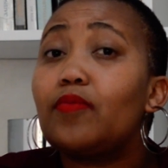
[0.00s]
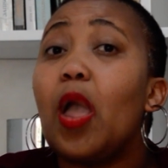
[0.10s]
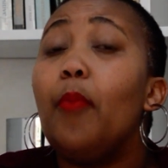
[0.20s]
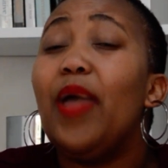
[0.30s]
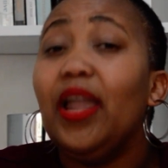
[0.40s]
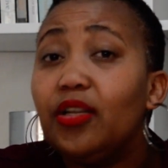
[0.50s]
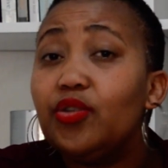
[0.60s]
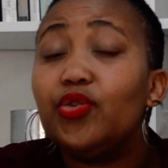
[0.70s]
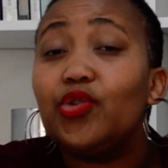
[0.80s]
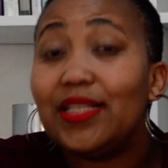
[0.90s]
bank
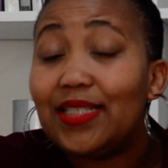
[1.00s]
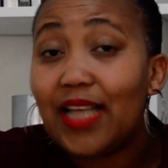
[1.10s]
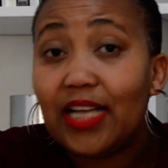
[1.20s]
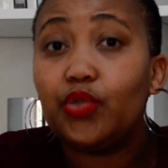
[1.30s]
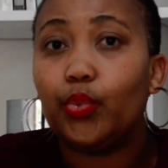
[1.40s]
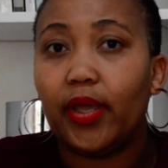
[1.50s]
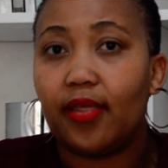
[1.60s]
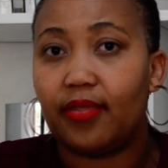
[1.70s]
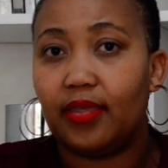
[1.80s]
to transact with.